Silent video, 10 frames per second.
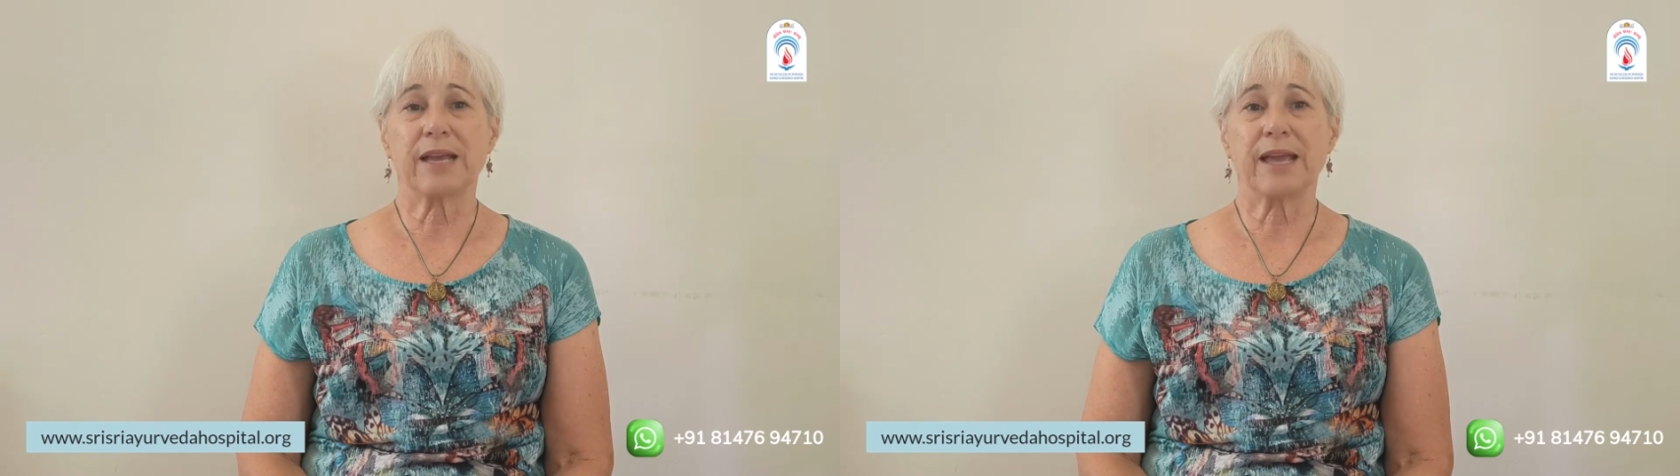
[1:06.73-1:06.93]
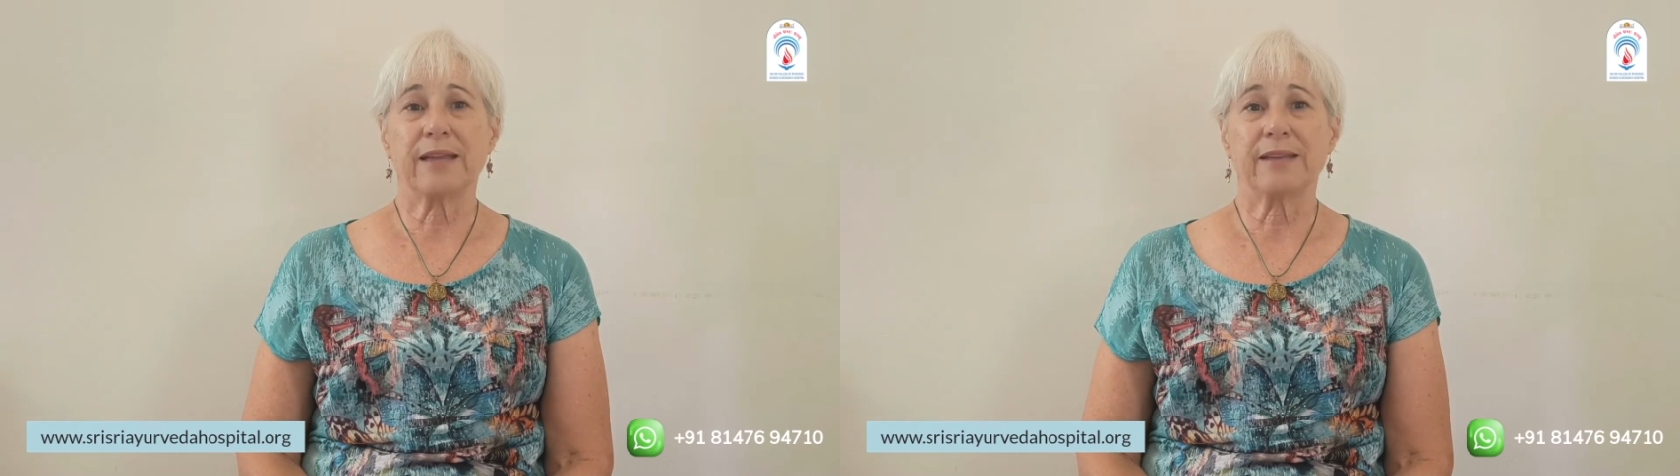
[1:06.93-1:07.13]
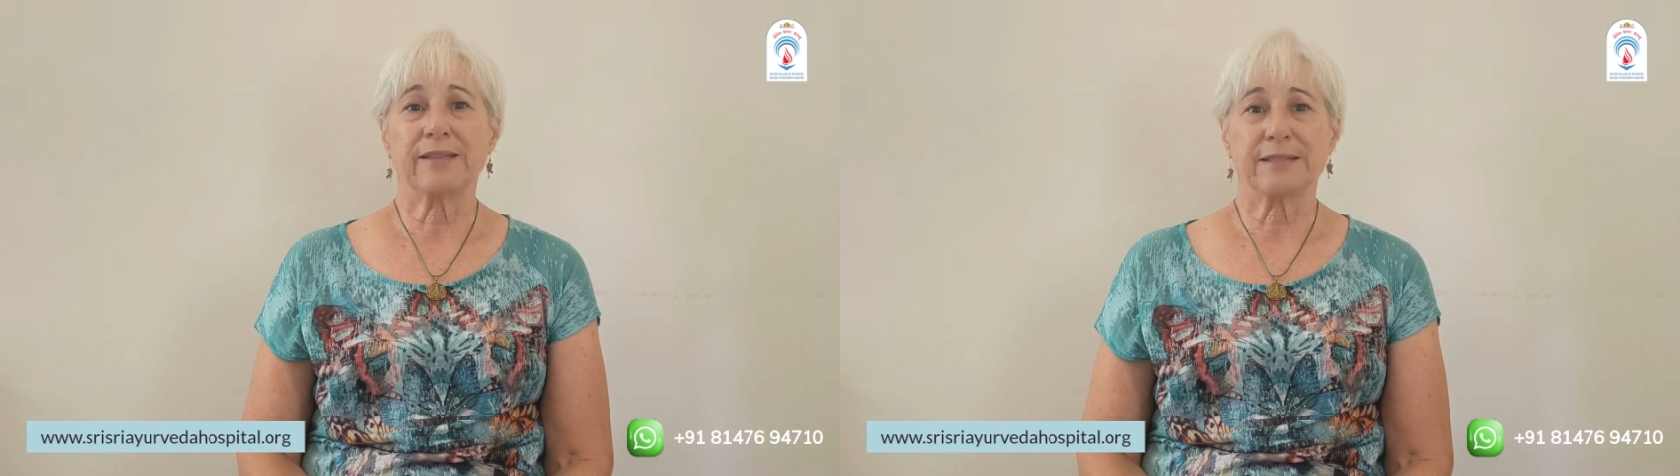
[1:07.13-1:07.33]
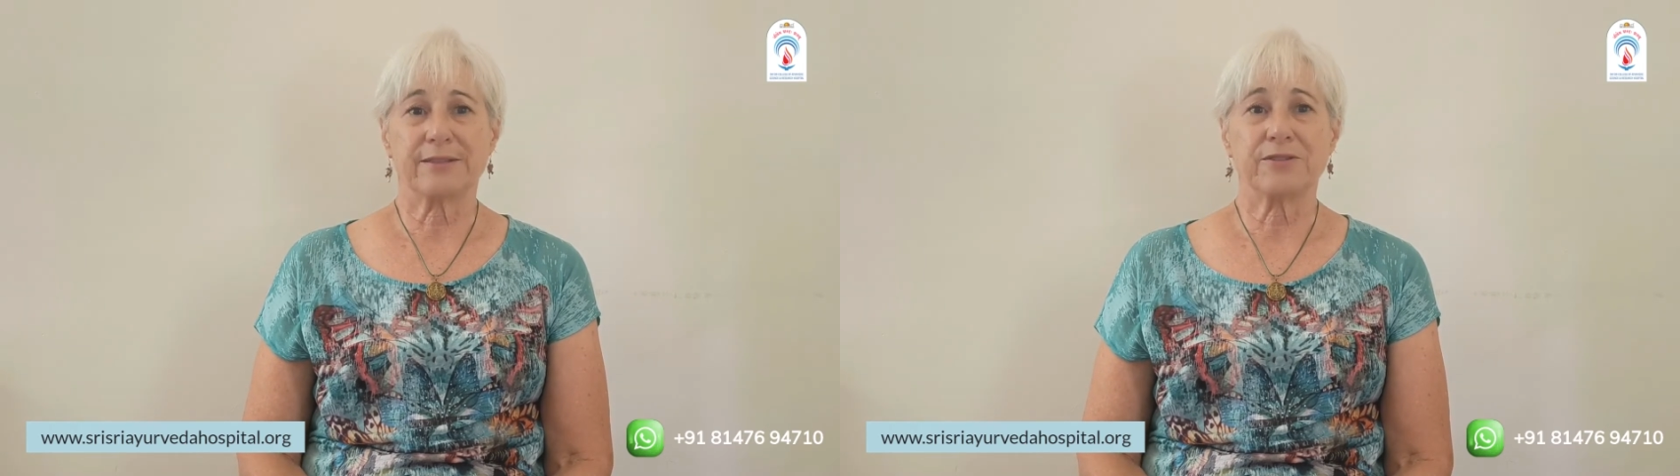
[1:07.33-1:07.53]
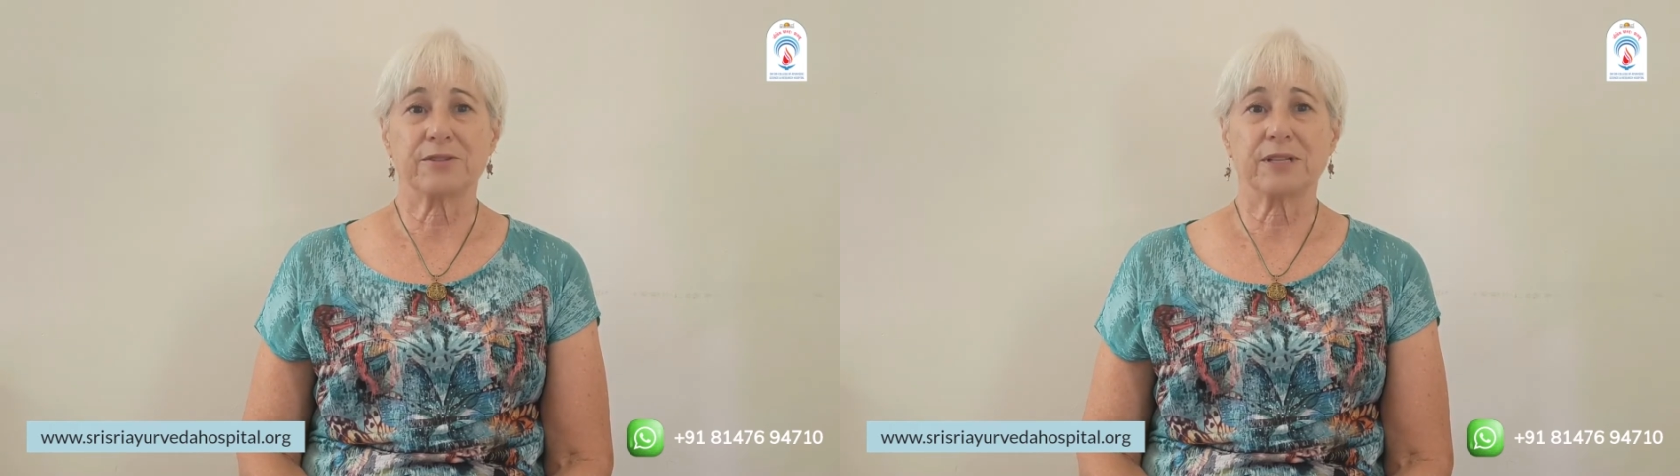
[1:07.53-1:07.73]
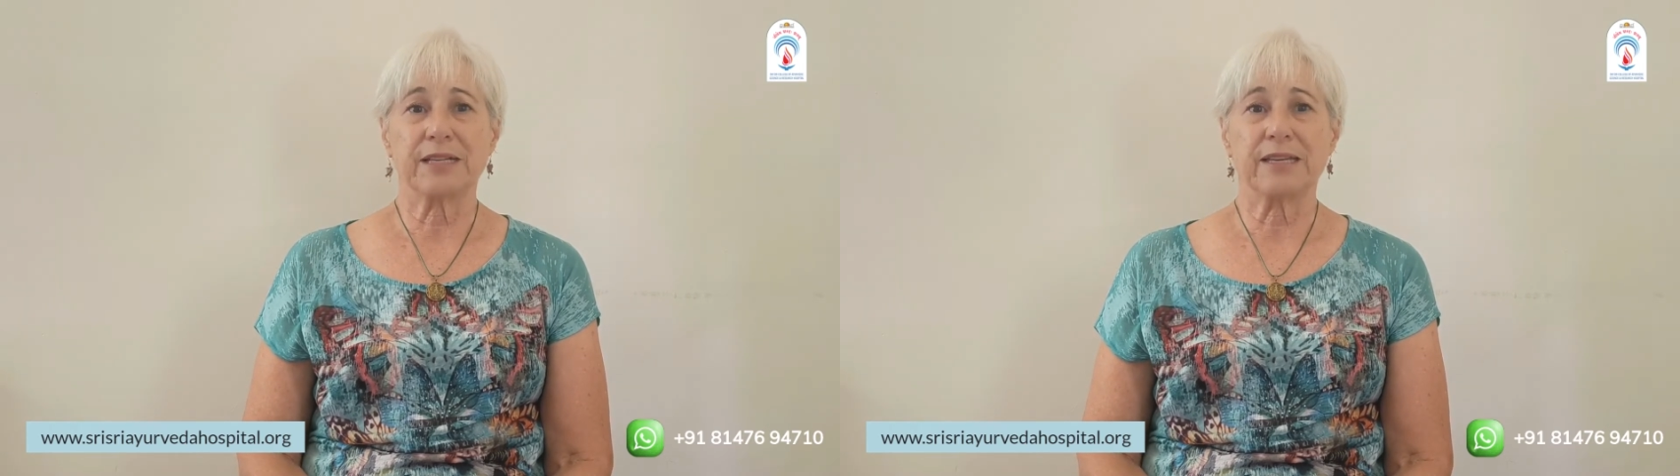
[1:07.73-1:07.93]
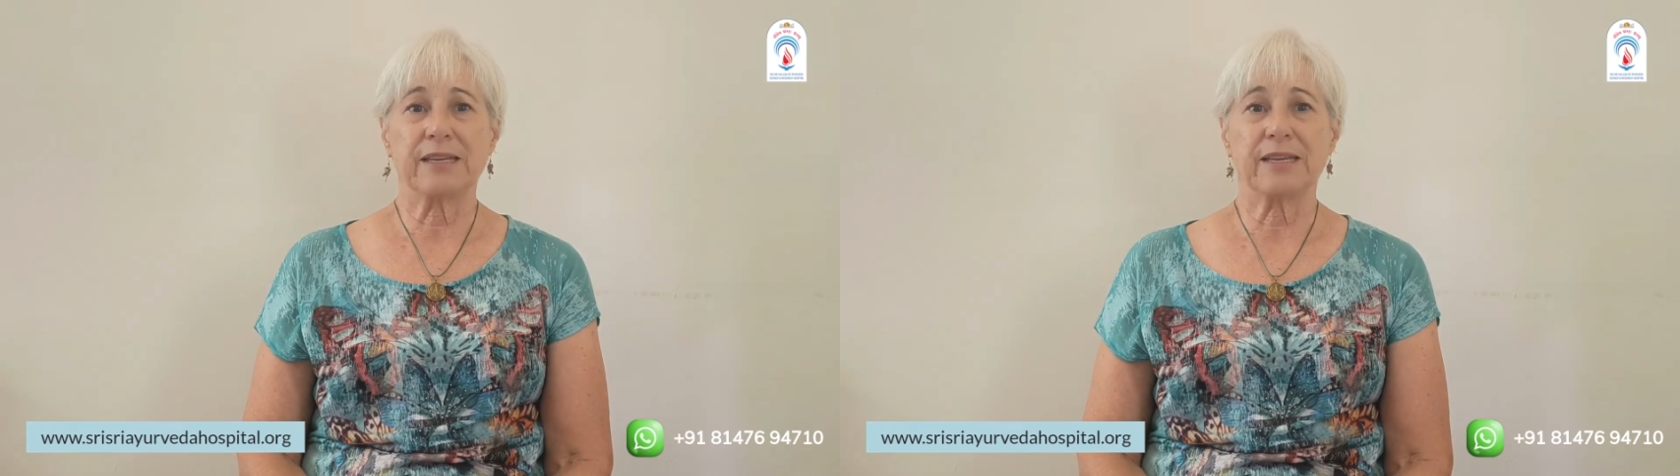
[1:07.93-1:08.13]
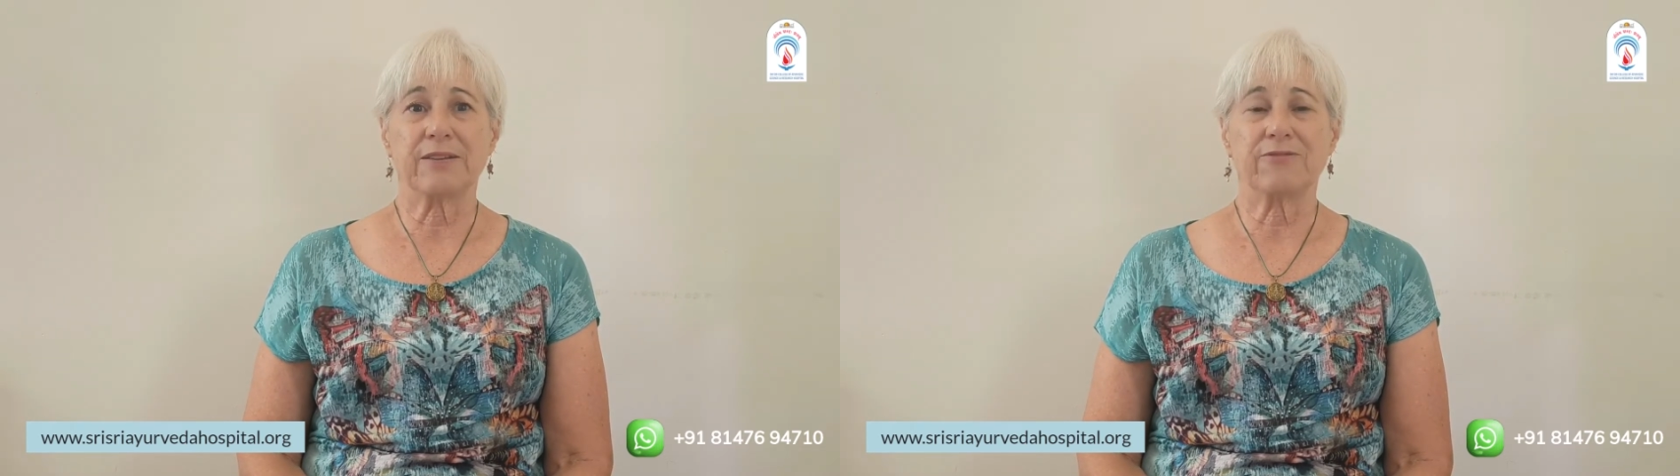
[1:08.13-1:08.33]
I had a dental
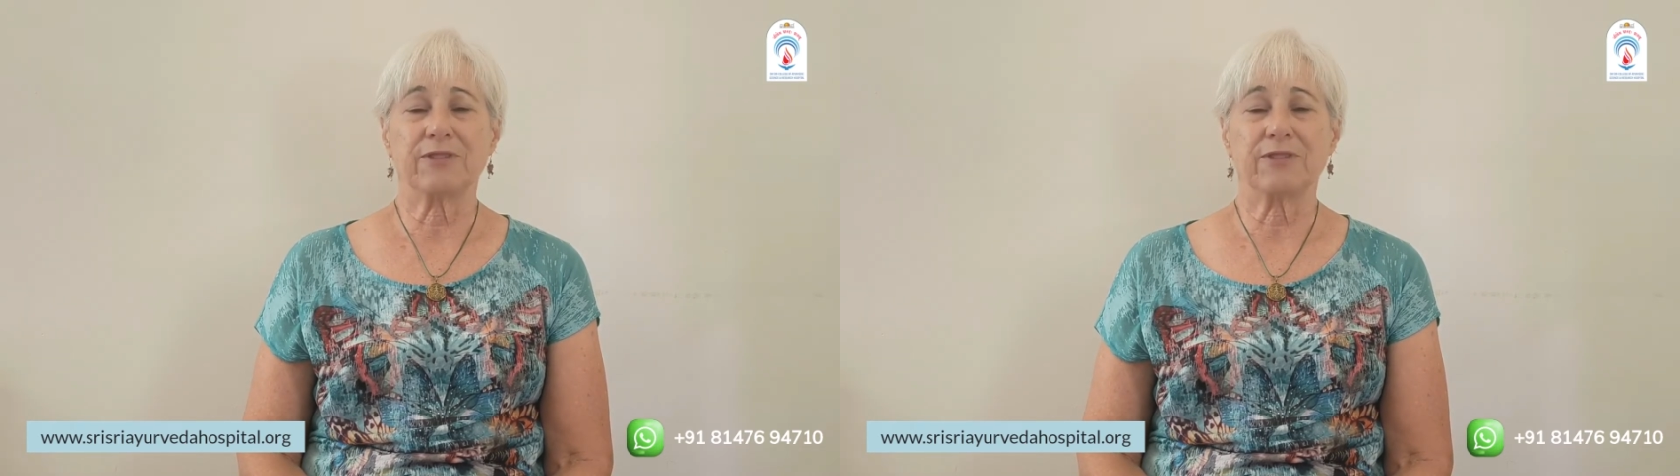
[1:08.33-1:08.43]
cleaning and